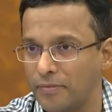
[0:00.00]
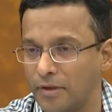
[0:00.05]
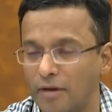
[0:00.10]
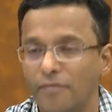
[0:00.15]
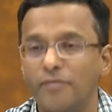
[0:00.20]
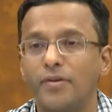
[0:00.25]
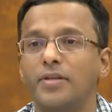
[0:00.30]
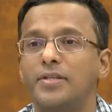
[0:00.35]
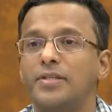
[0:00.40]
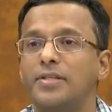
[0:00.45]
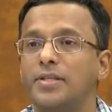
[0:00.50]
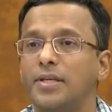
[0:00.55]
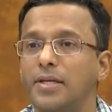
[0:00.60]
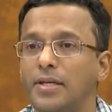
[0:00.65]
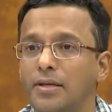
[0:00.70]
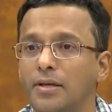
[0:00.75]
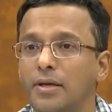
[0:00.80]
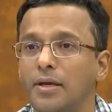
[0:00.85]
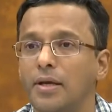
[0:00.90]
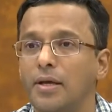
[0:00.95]
We have
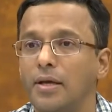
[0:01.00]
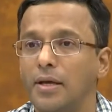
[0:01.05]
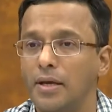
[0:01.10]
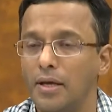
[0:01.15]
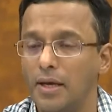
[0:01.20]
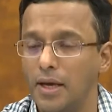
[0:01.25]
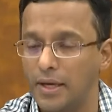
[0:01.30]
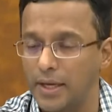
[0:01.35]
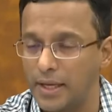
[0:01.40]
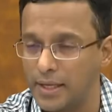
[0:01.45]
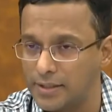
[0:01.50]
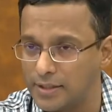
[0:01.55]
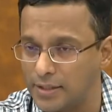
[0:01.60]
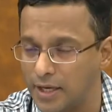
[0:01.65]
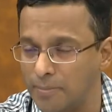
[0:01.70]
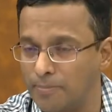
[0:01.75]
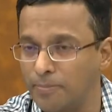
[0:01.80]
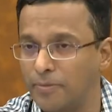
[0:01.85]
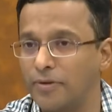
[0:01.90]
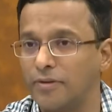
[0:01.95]
seen an
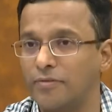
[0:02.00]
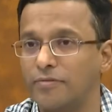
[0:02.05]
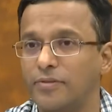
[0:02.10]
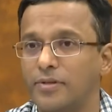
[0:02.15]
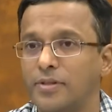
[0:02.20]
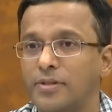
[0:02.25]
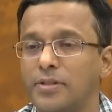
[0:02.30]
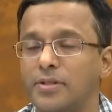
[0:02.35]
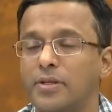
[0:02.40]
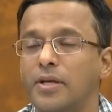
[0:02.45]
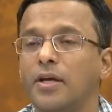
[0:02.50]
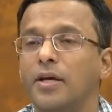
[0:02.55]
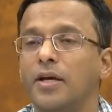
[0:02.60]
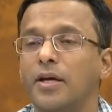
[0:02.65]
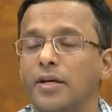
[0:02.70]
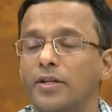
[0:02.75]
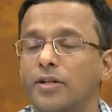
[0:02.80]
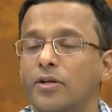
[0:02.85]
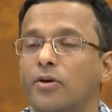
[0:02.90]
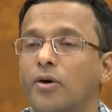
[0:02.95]
example of this
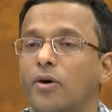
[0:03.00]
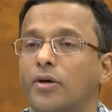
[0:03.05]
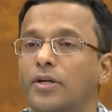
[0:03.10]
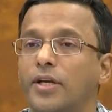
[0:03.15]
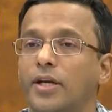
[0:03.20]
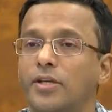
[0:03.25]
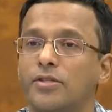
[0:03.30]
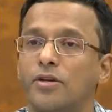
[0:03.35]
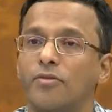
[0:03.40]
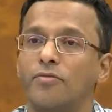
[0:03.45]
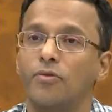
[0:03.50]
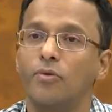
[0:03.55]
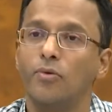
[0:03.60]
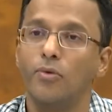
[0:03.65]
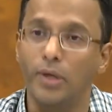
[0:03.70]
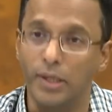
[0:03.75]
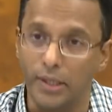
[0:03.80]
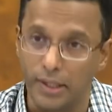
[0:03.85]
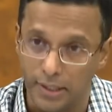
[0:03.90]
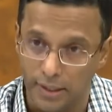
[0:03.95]
in the context of
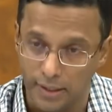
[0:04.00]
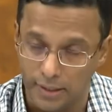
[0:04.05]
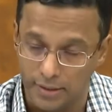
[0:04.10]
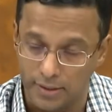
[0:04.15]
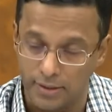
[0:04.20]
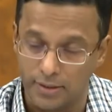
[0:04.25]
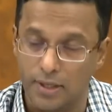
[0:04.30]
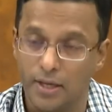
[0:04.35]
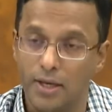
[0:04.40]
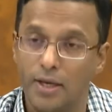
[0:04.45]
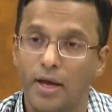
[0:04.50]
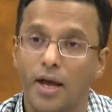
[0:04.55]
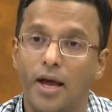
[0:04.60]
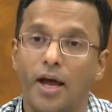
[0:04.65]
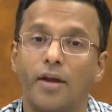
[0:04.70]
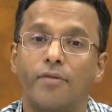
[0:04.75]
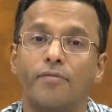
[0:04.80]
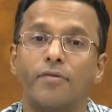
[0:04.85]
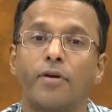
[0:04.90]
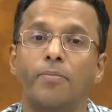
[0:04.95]
ODEs,
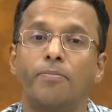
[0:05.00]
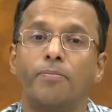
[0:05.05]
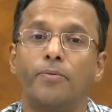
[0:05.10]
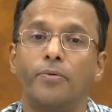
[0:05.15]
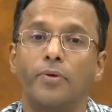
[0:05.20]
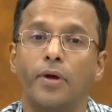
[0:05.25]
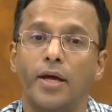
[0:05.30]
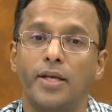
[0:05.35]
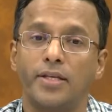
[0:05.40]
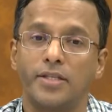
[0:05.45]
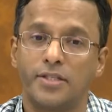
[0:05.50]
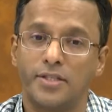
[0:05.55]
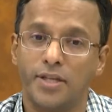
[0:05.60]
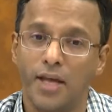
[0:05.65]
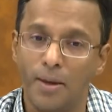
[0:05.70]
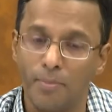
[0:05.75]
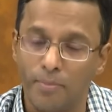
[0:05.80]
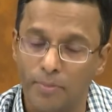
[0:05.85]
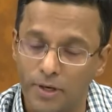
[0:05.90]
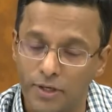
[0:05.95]
and we have
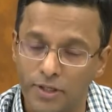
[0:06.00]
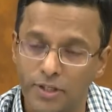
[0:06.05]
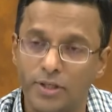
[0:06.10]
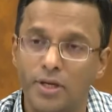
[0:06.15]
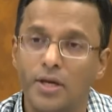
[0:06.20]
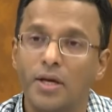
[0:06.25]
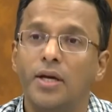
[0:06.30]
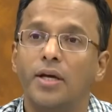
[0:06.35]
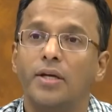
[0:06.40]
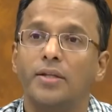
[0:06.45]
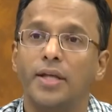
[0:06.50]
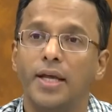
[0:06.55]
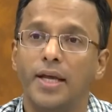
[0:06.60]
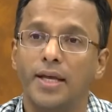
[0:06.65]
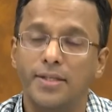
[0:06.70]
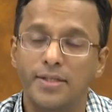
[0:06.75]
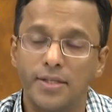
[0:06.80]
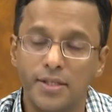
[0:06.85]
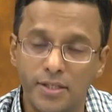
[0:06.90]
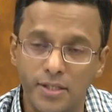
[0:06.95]
established the
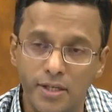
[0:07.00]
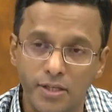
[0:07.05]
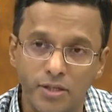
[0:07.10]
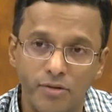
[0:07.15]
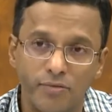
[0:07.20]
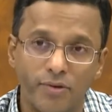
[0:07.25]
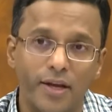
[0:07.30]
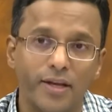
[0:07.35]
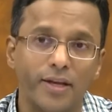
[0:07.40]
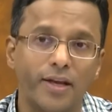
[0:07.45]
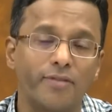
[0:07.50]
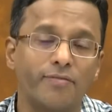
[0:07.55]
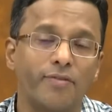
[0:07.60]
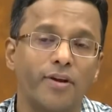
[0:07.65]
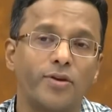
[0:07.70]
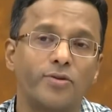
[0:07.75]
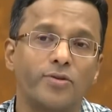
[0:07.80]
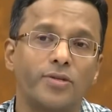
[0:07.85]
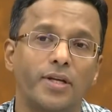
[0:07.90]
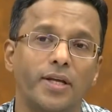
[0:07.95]
existence of
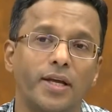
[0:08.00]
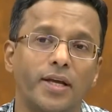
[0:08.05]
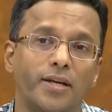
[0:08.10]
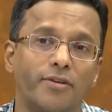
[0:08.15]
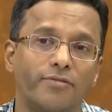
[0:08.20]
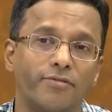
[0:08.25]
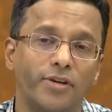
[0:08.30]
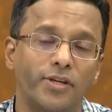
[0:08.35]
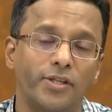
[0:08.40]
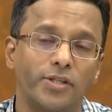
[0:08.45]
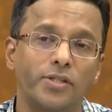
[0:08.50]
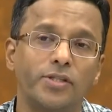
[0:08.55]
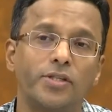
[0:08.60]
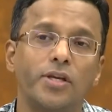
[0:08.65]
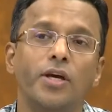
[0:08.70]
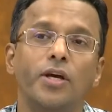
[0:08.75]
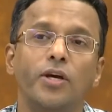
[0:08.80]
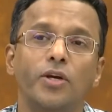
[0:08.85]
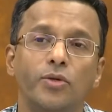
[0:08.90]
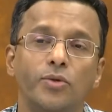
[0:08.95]
eigenvalues and eigenfunctions
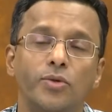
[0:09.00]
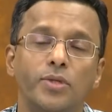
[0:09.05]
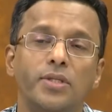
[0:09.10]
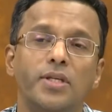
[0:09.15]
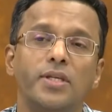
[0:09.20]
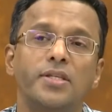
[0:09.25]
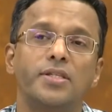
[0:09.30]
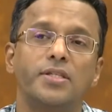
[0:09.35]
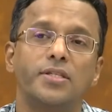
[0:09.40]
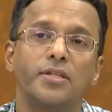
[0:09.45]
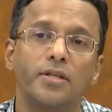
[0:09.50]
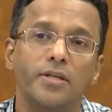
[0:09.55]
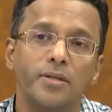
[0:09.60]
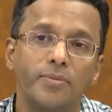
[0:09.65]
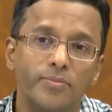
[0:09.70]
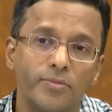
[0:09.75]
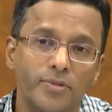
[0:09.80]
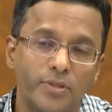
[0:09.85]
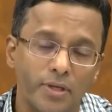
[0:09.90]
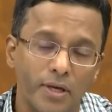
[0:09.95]
using the
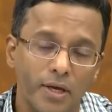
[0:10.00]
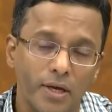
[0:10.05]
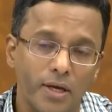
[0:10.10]
Sturm's